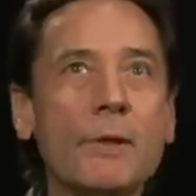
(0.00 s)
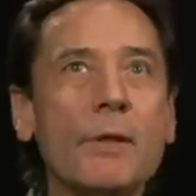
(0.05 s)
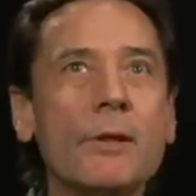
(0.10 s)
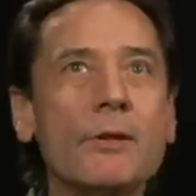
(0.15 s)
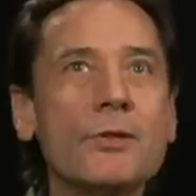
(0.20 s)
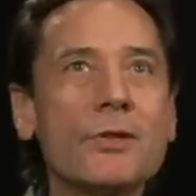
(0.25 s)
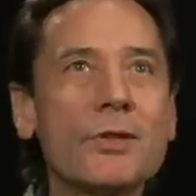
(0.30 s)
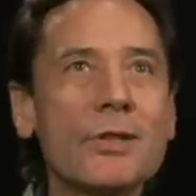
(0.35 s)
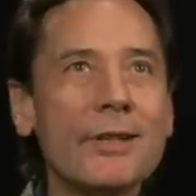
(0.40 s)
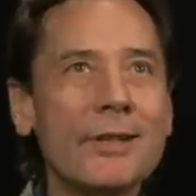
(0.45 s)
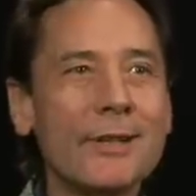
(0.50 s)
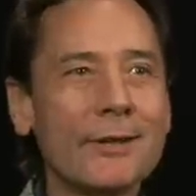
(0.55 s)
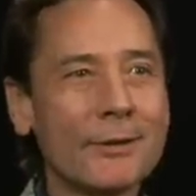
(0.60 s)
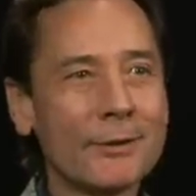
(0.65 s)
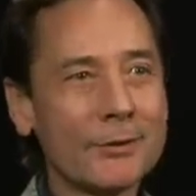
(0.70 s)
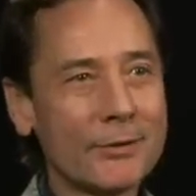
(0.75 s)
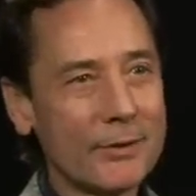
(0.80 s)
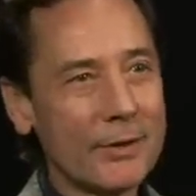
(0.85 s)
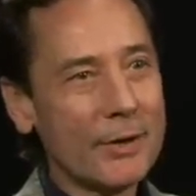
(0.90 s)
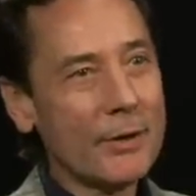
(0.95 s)
the
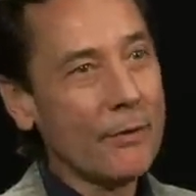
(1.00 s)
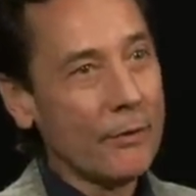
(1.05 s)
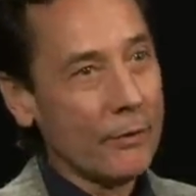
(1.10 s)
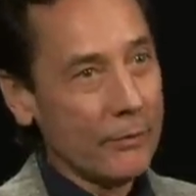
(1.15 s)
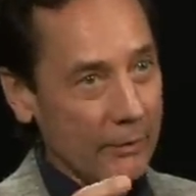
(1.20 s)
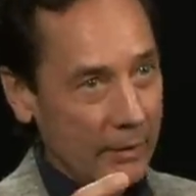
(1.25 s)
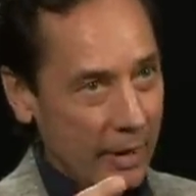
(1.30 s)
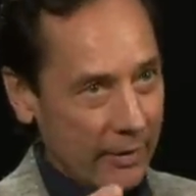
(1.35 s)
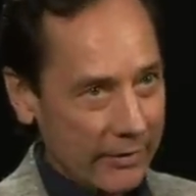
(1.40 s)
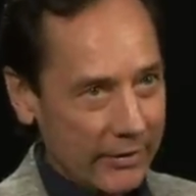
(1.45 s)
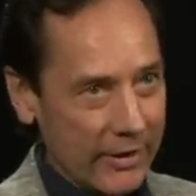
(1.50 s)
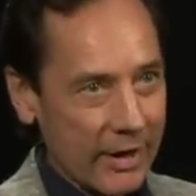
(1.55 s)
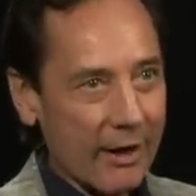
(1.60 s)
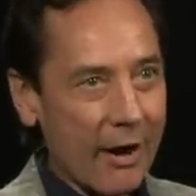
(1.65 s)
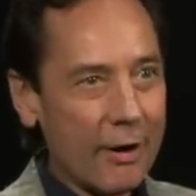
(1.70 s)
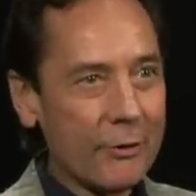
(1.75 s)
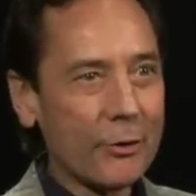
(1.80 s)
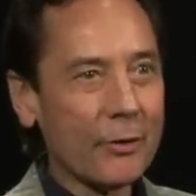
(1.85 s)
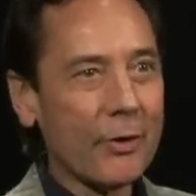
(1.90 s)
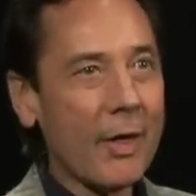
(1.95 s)
skills that
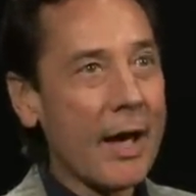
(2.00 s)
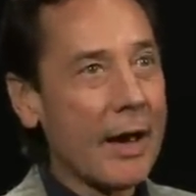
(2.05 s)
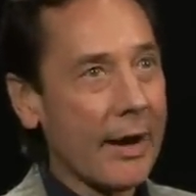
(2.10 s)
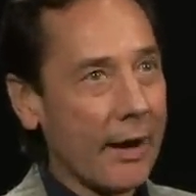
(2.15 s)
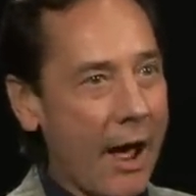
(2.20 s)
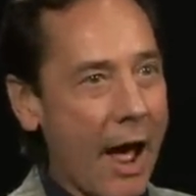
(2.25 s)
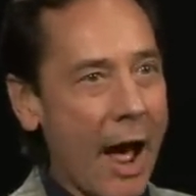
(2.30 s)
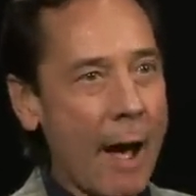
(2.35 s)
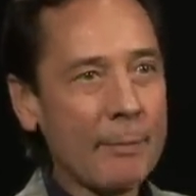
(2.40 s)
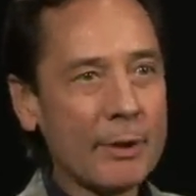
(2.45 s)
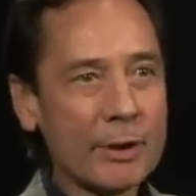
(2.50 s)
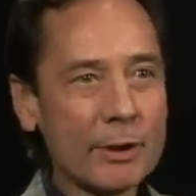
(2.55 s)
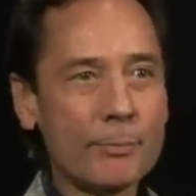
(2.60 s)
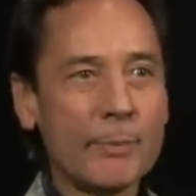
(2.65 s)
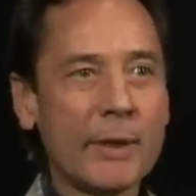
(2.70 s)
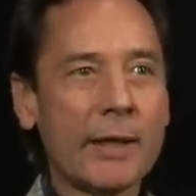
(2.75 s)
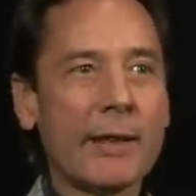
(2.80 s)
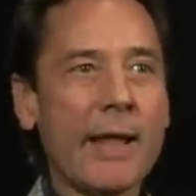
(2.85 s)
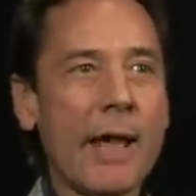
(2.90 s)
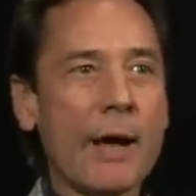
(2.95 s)
underlie
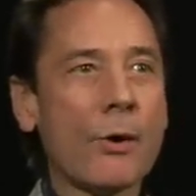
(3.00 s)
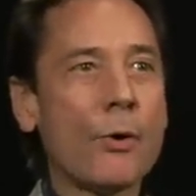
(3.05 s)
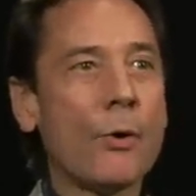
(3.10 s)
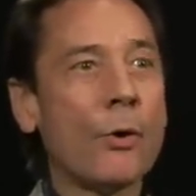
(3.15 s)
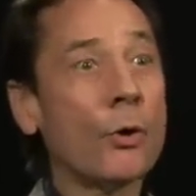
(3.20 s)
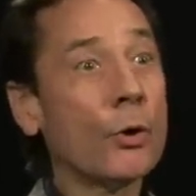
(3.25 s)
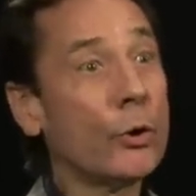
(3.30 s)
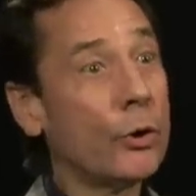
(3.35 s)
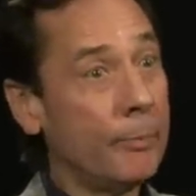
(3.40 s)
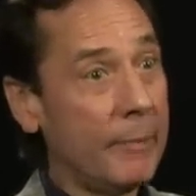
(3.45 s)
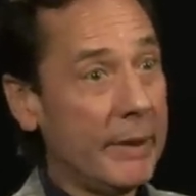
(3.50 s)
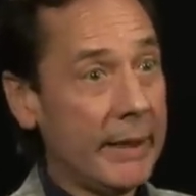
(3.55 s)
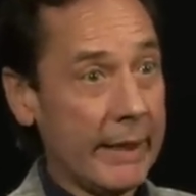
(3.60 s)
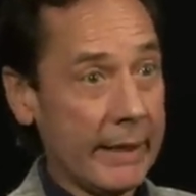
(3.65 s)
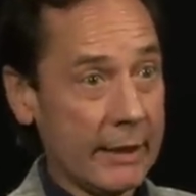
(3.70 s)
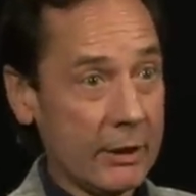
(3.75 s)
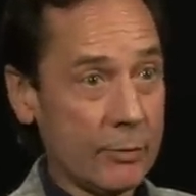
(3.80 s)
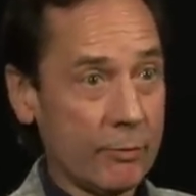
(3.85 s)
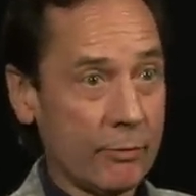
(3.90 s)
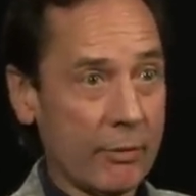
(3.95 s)
accomplishment of that goal could be
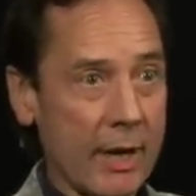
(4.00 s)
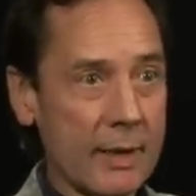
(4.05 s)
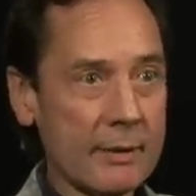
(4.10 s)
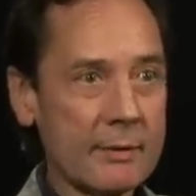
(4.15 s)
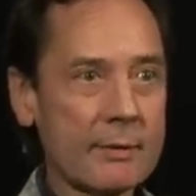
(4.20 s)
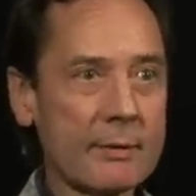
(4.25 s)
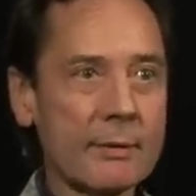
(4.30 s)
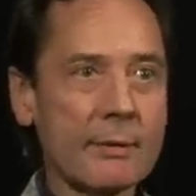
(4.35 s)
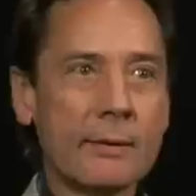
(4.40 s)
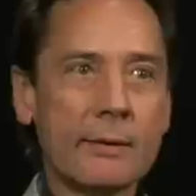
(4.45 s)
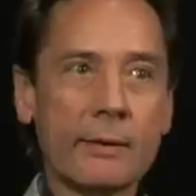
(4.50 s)
expressed.